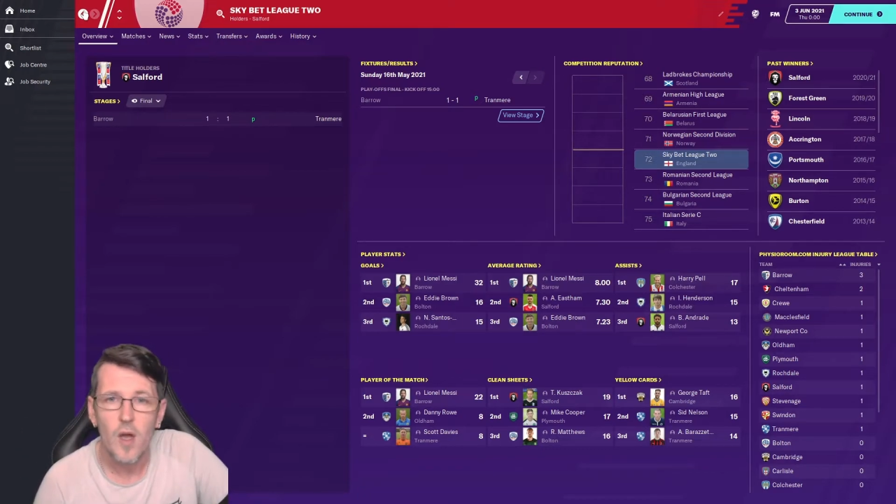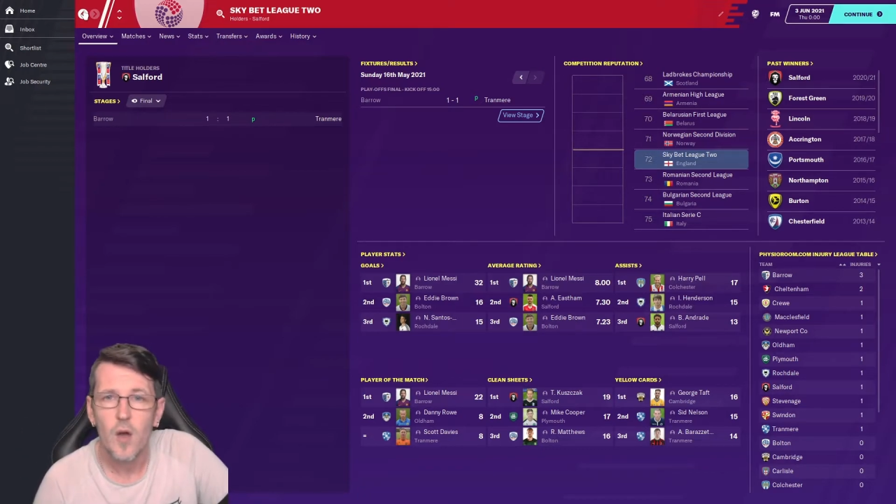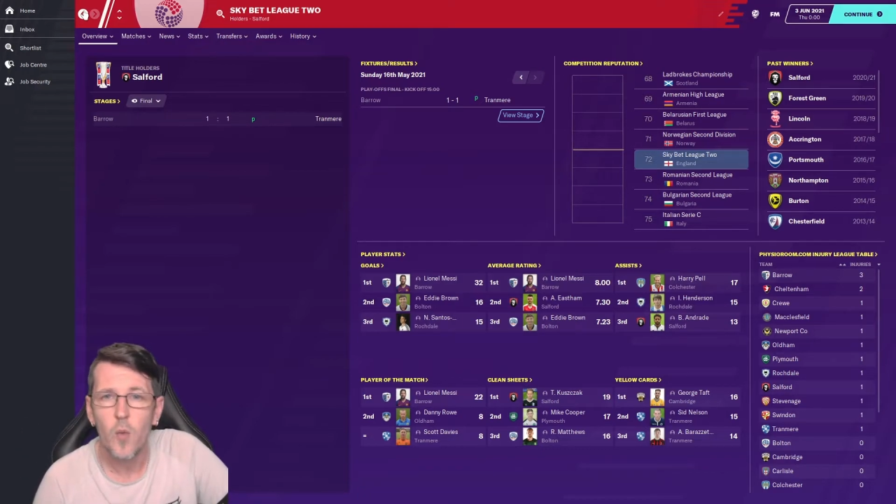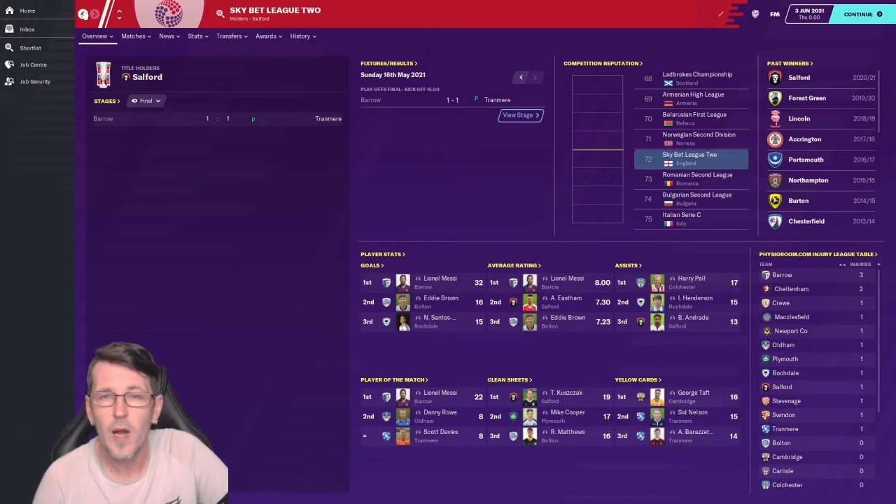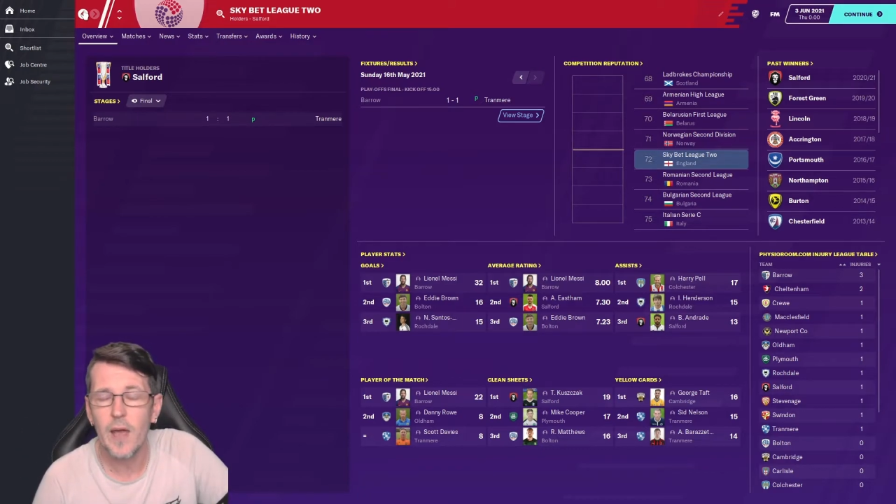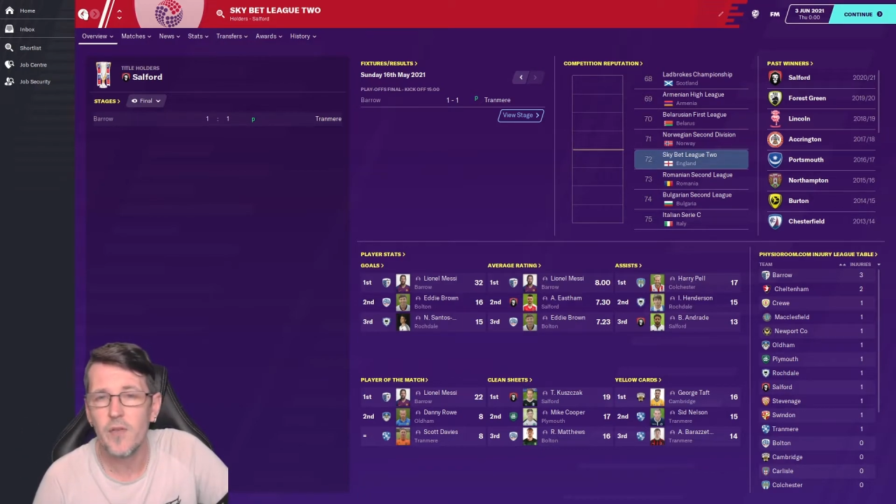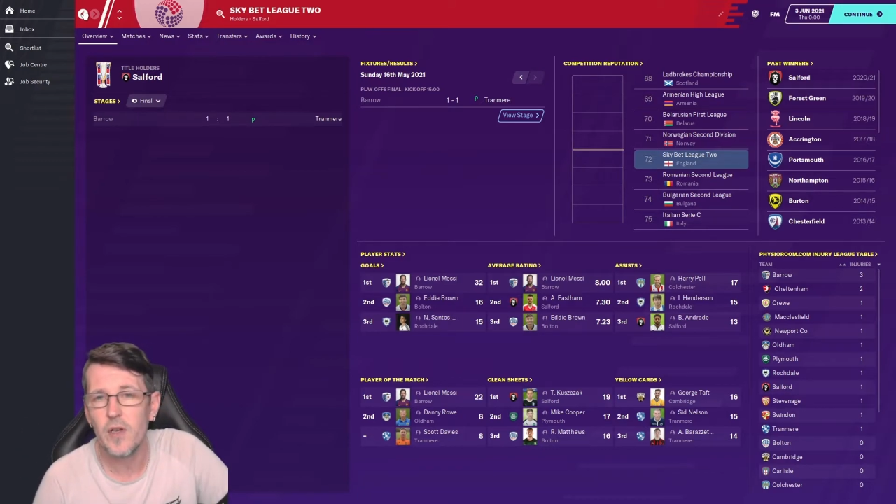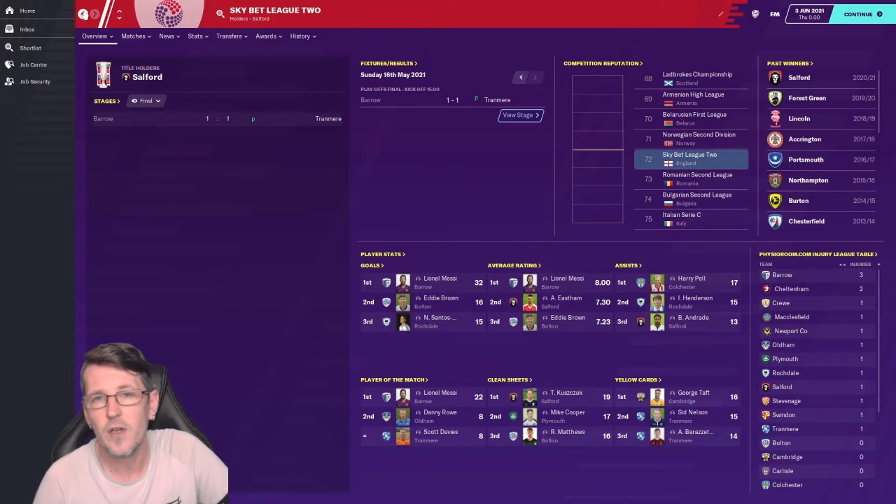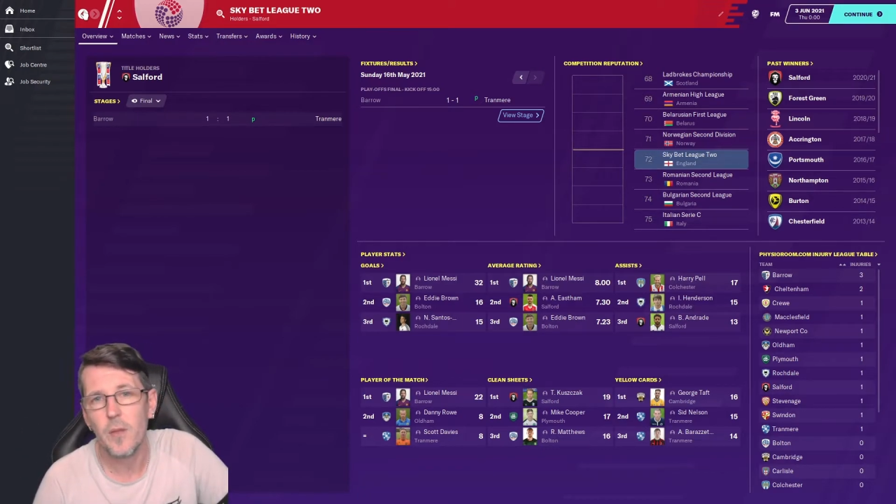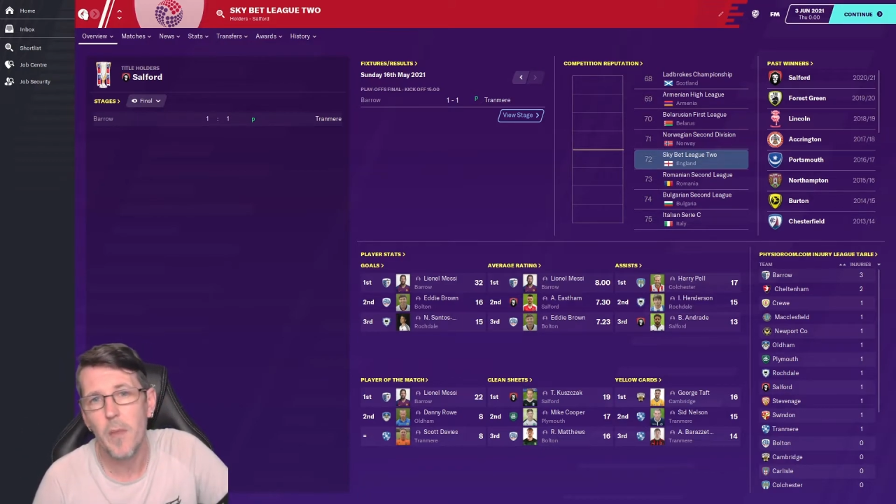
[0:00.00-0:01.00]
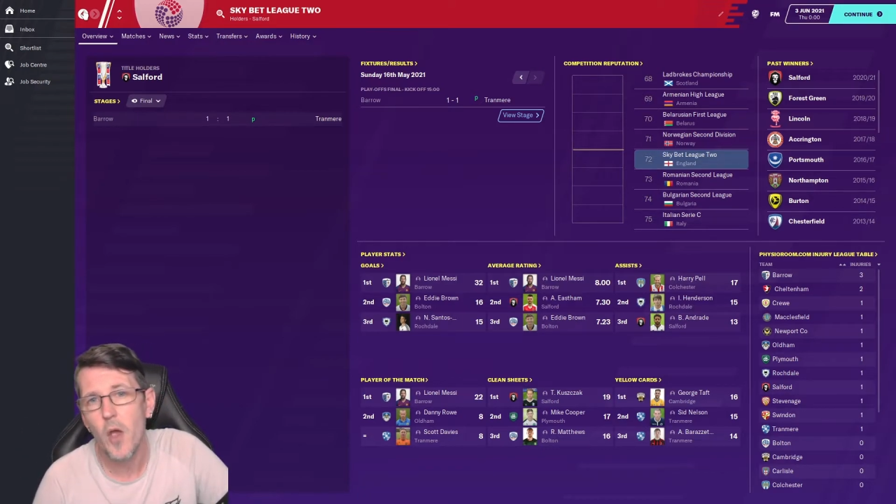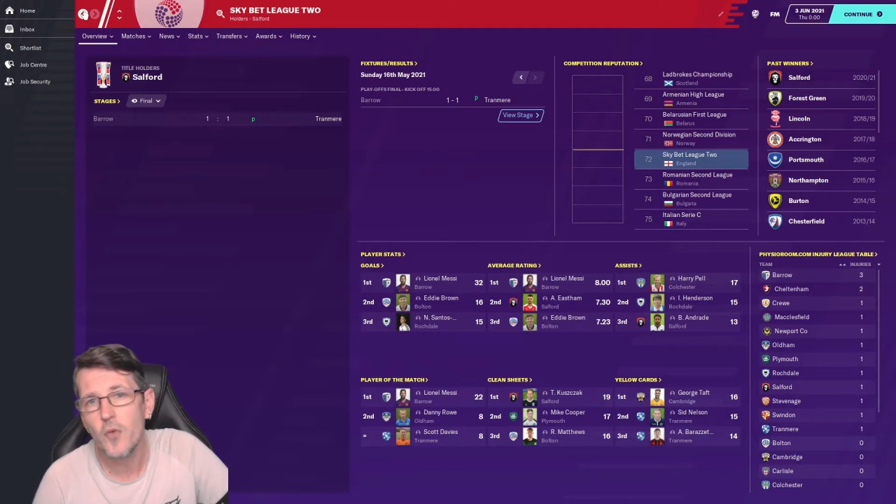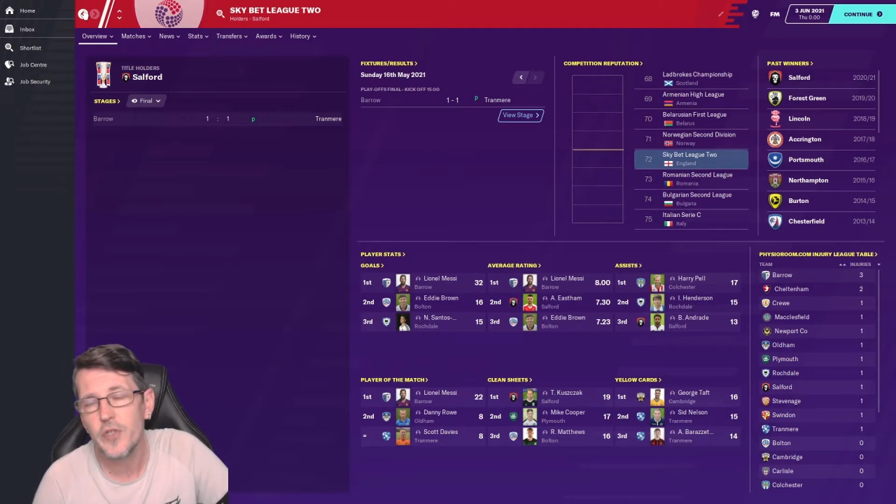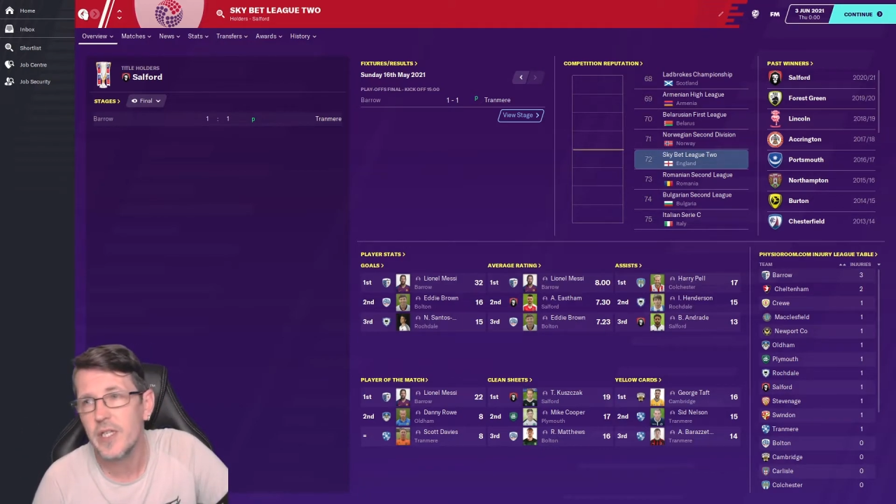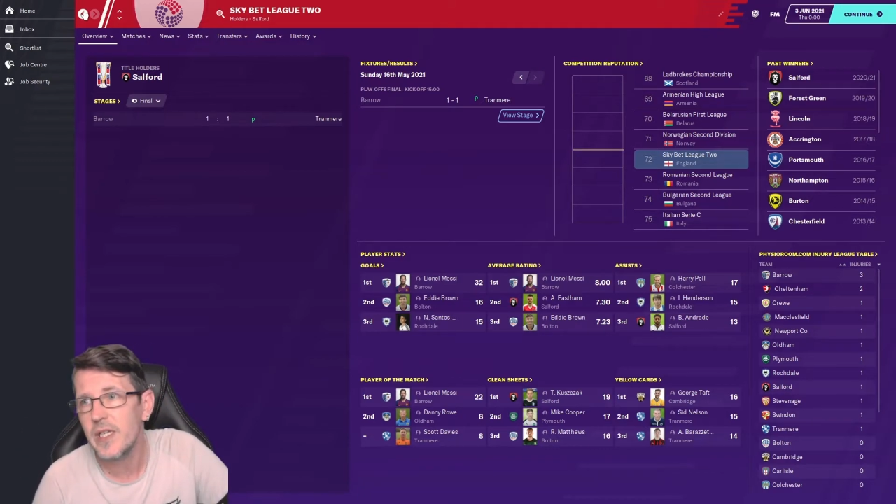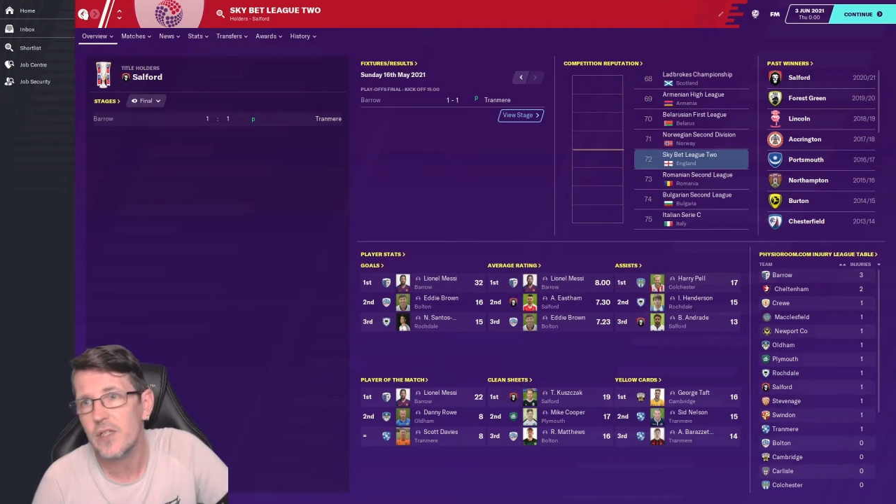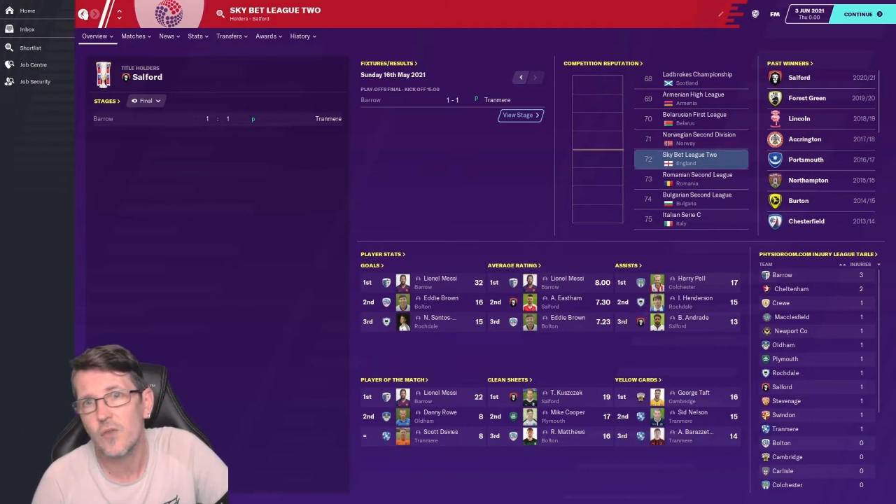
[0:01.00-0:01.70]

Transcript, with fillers: whatever, emojis